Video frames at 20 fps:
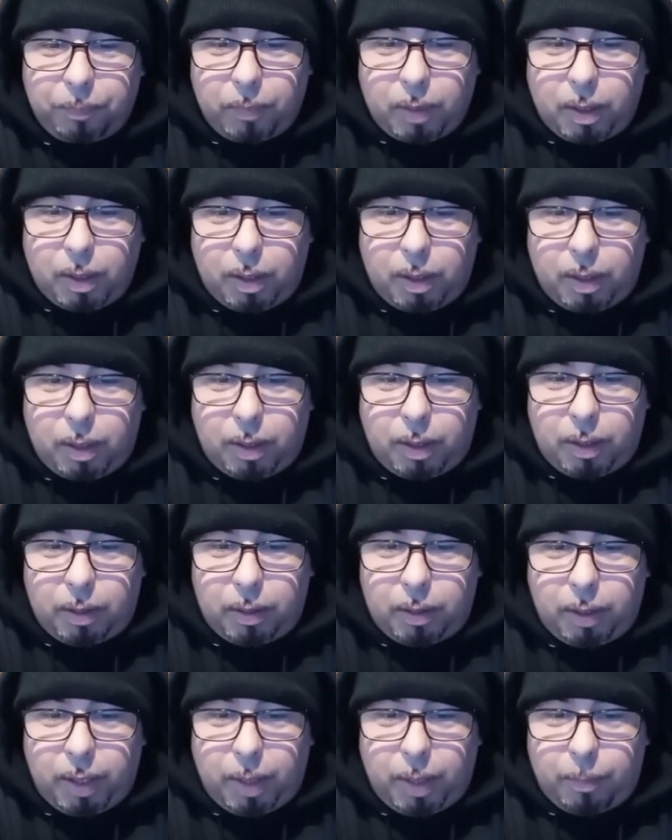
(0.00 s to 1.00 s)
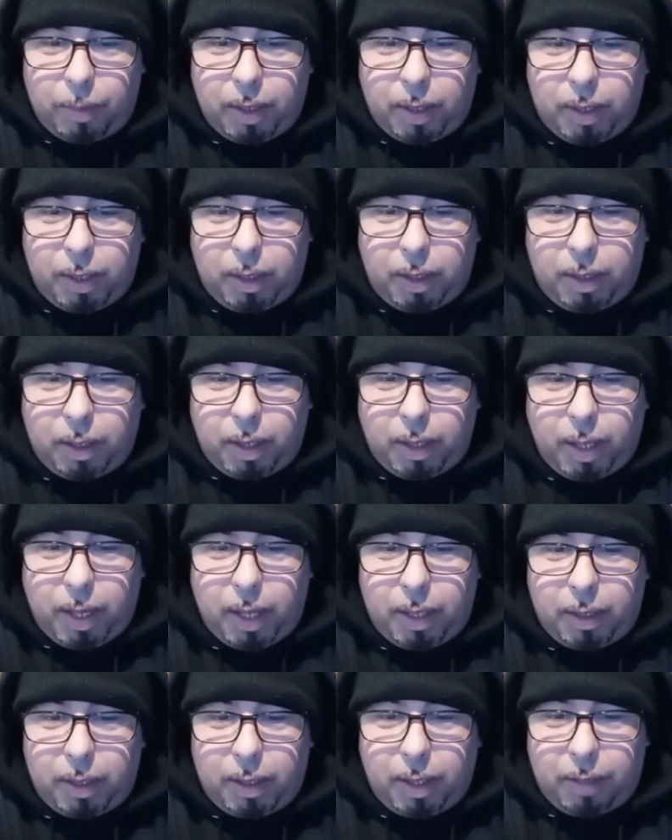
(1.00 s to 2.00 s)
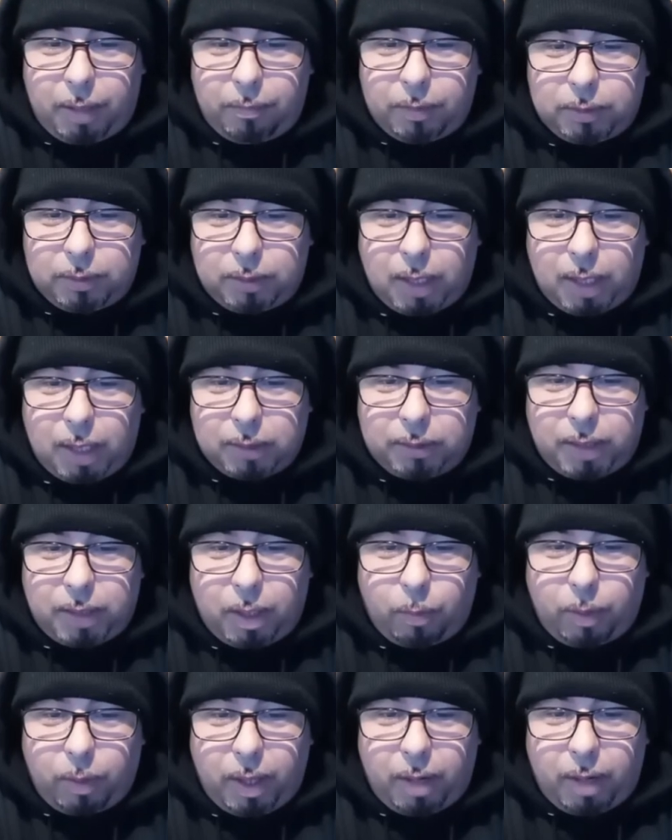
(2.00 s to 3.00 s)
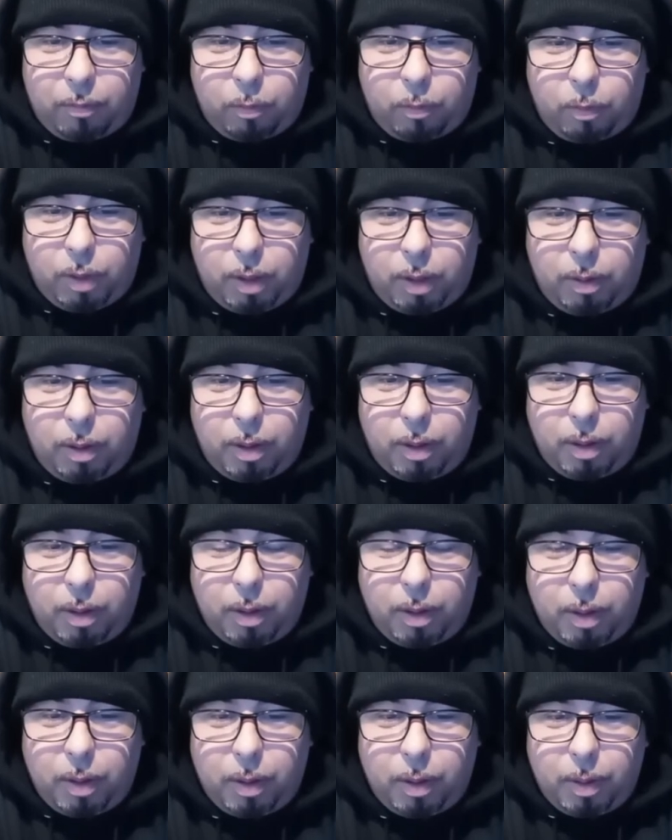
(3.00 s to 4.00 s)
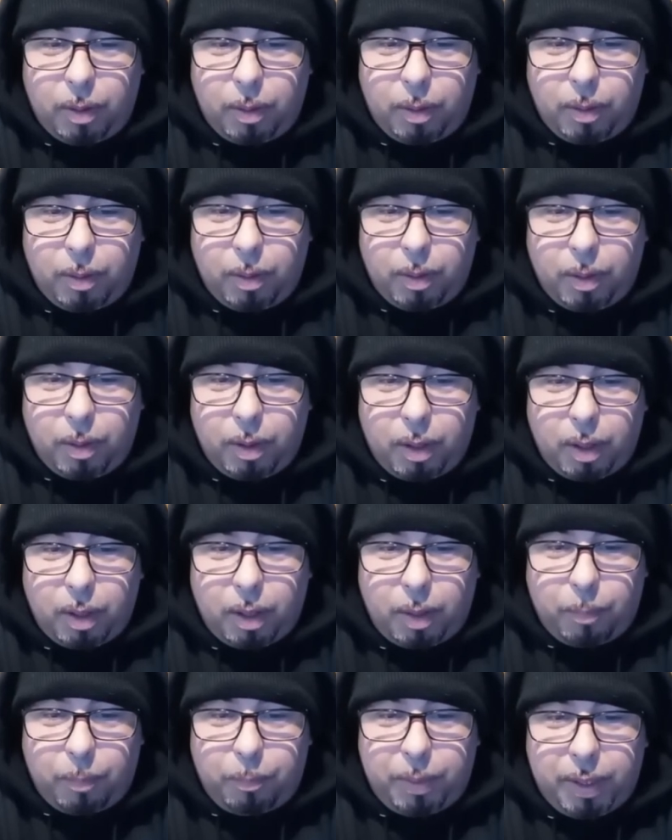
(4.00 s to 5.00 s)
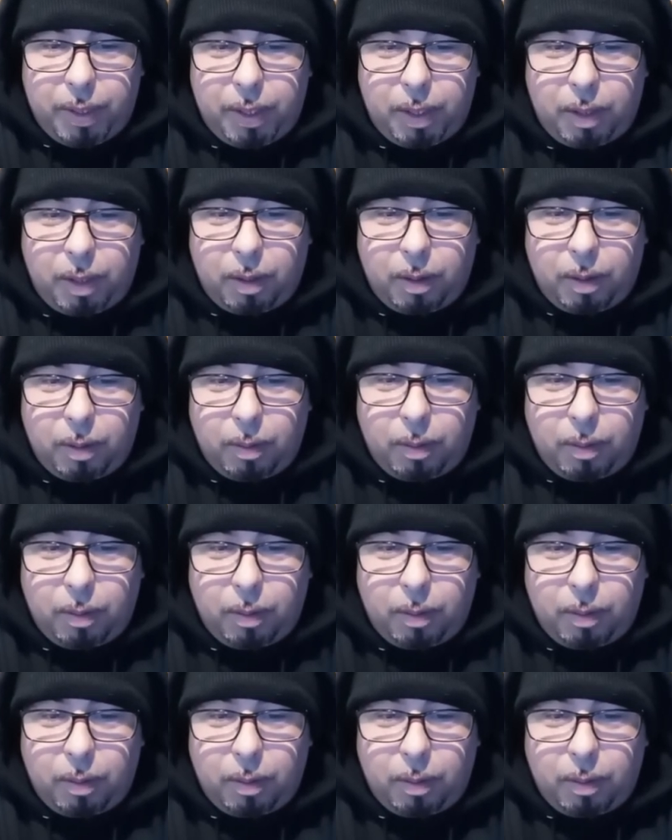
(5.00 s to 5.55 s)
Emily and Davis, I stand with everyone being,